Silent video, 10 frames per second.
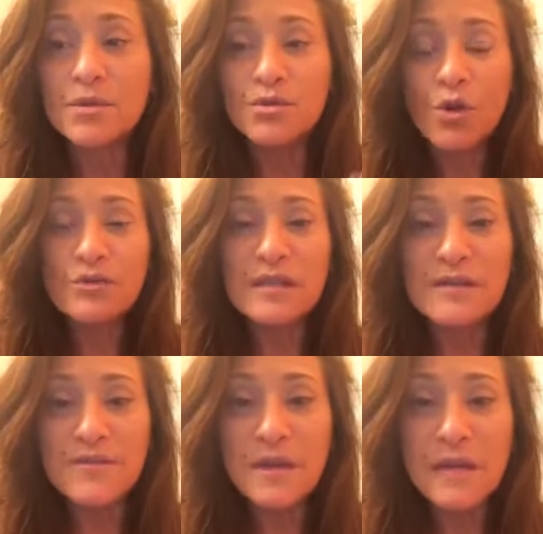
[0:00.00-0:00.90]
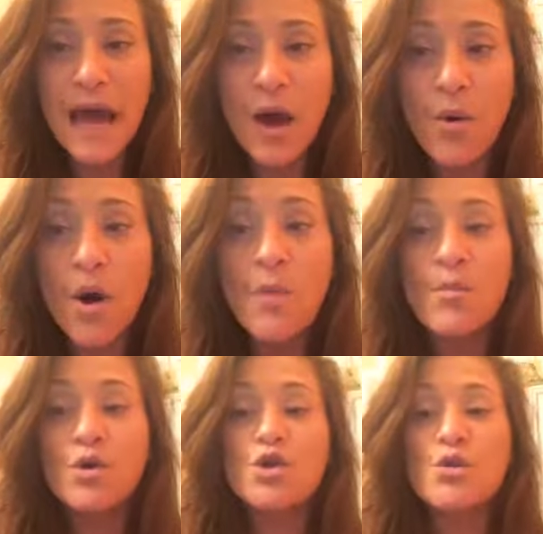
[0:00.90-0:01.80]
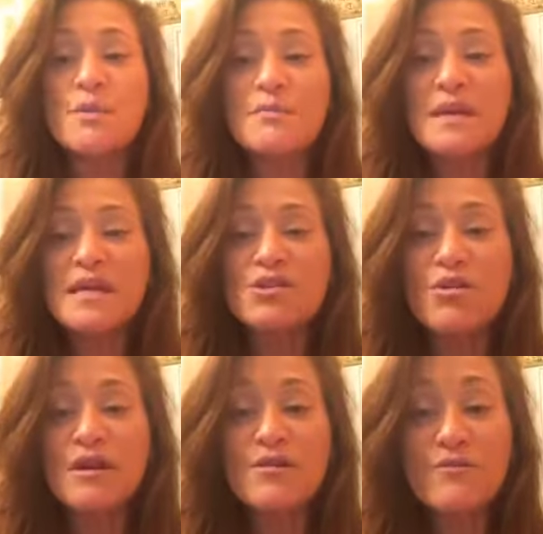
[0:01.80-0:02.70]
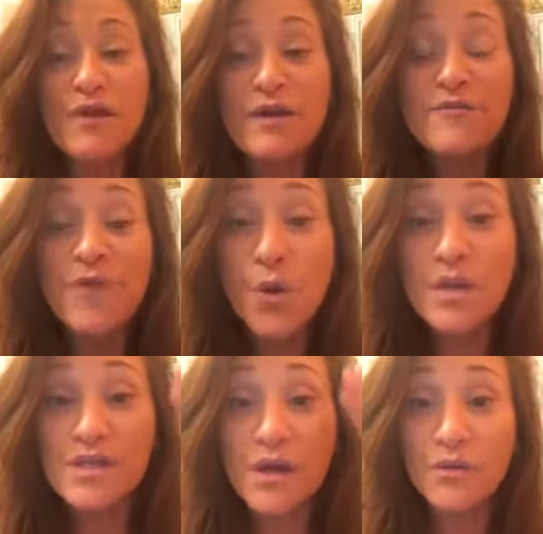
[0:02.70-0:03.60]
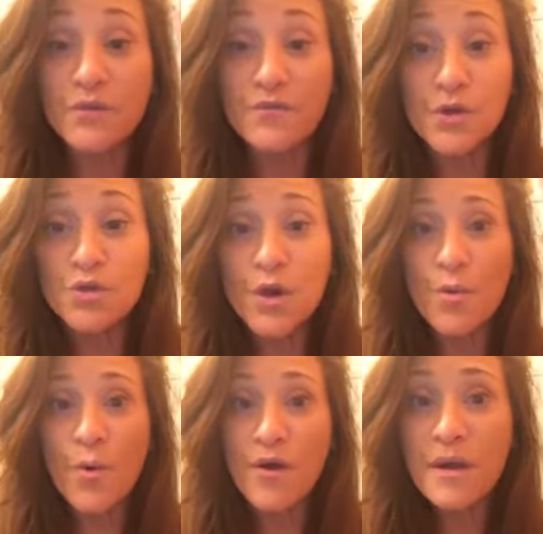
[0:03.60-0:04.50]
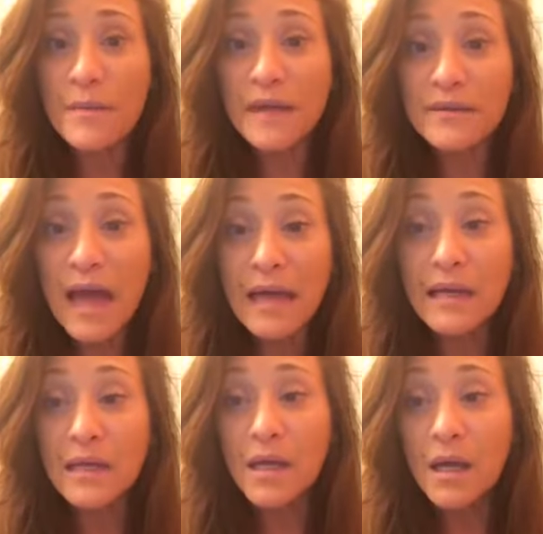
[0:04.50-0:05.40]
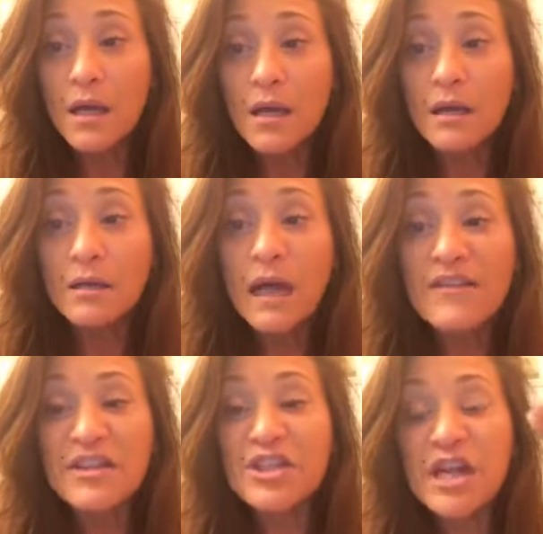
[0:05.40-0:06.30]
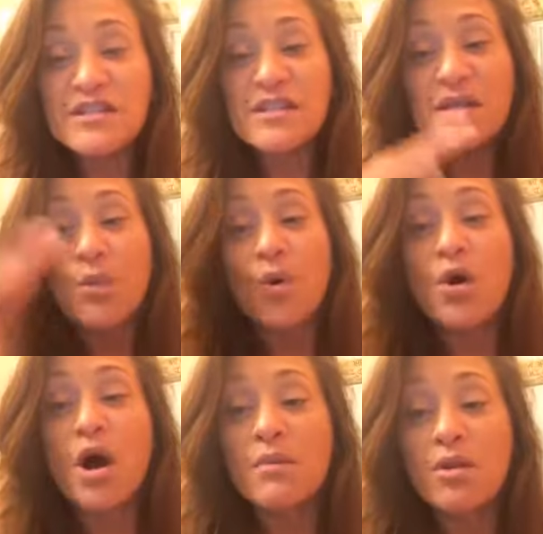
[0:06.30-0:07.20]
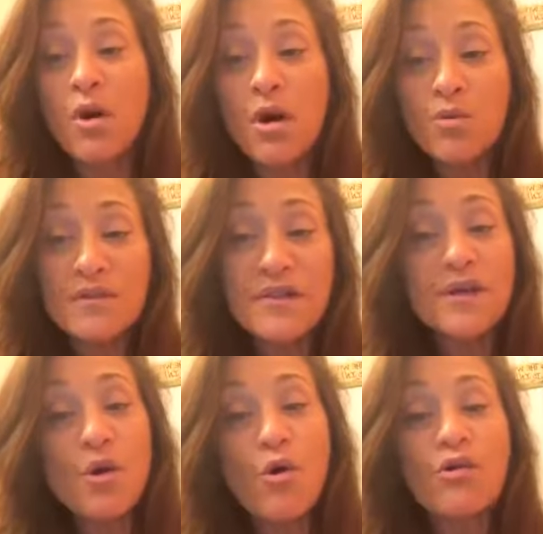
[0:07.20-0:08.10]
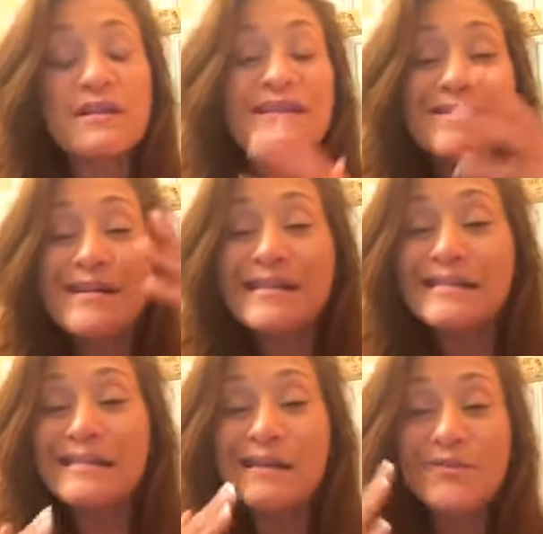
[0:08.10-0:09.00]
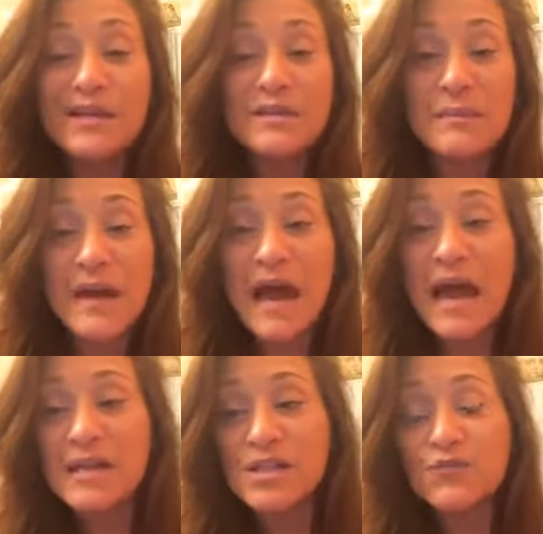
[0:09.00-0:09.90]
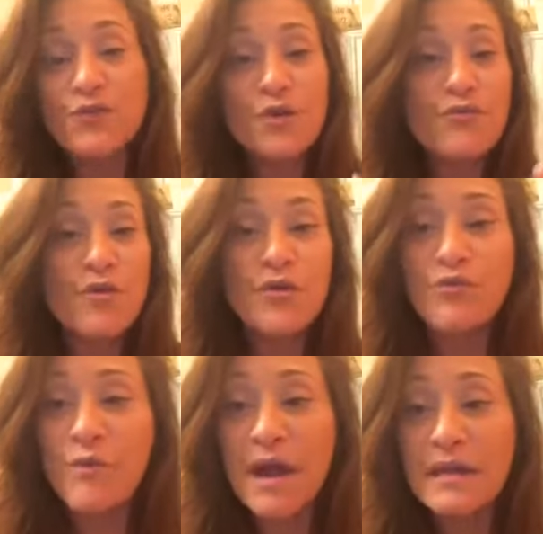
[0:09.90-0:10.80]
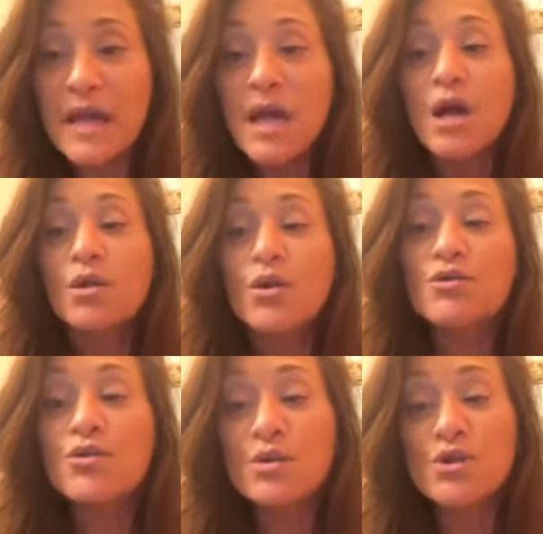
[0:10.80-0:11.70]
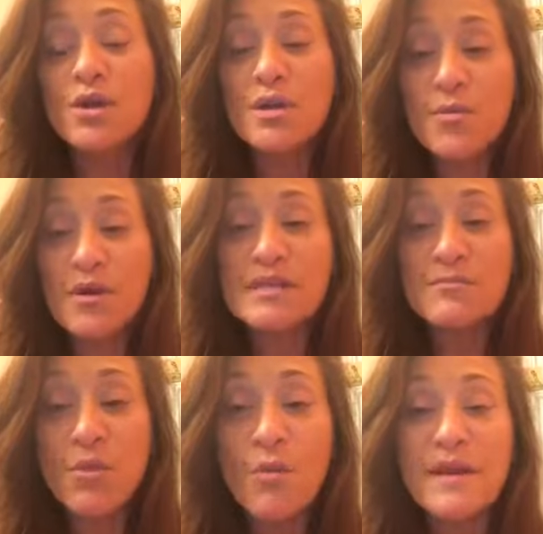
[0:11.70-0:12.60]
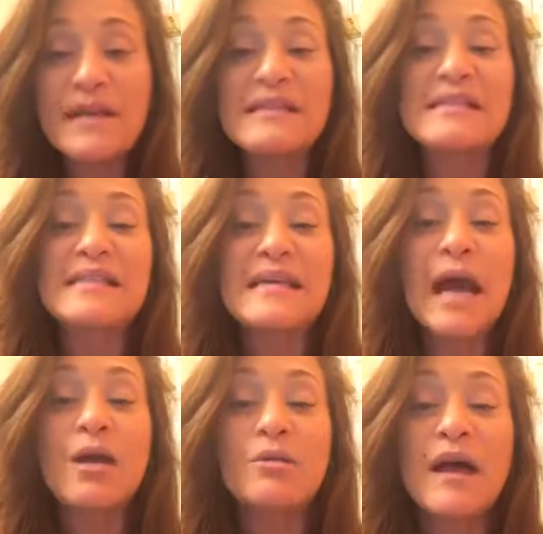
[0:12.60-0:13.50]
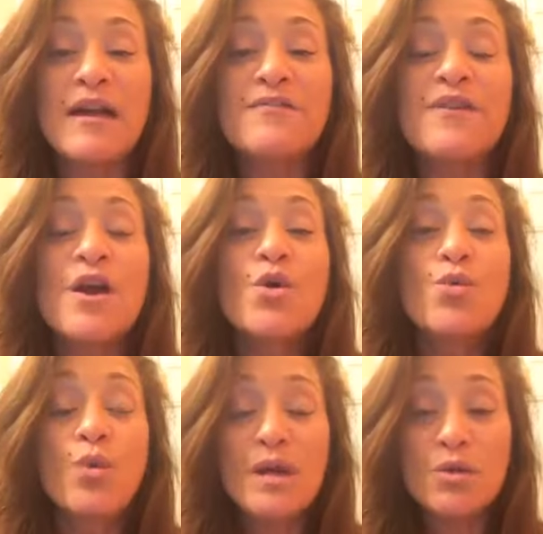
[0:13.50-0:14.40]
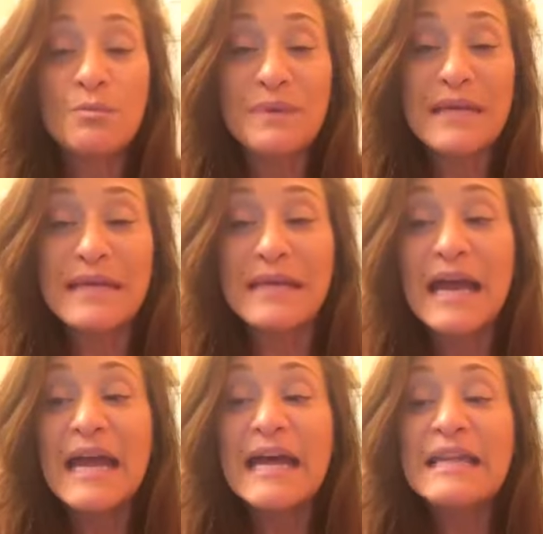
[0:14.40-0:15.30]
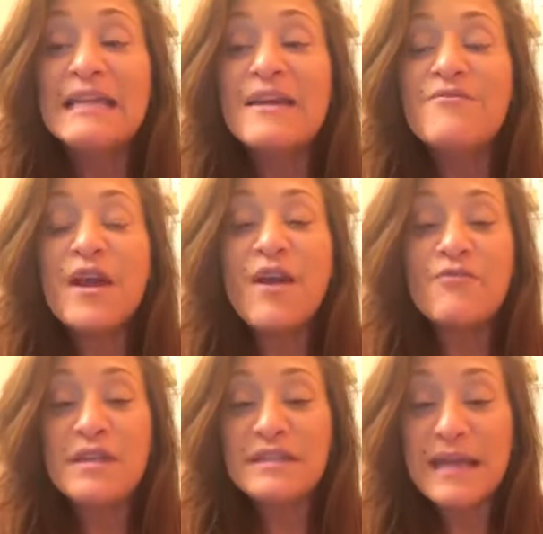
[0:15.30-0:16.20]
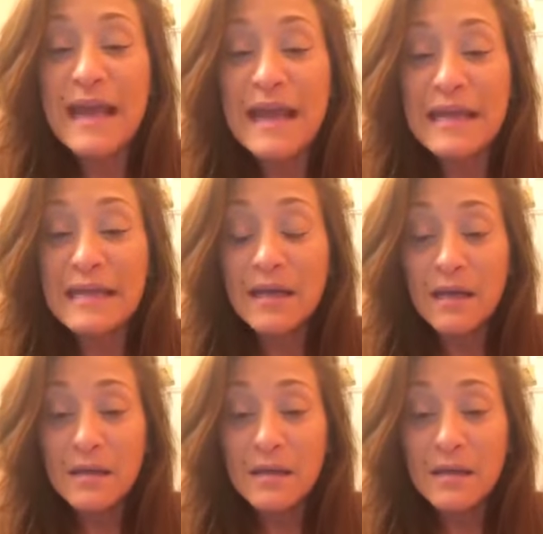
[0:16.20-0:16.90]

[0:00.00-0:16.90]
Learn to live in the now. Most human beings are either very focused on the future and worrying about that, and the changes that will come along with it, or clearly living in the past full of regret. Learn to enjoy your present moment and see how life will be. Live every day.